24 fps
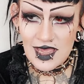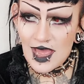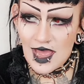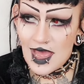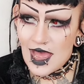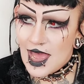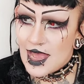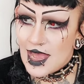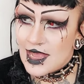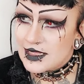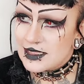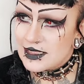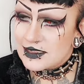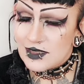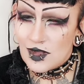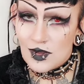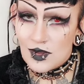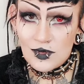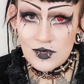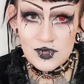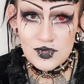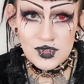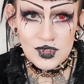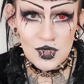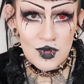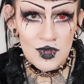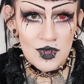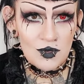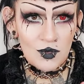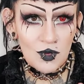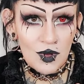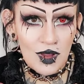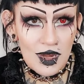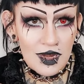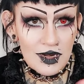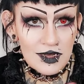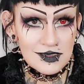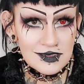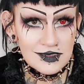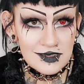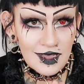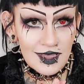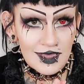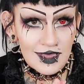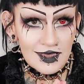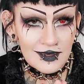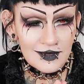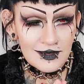and I'll show you what it looks
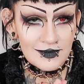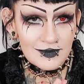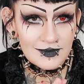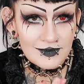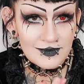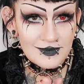like,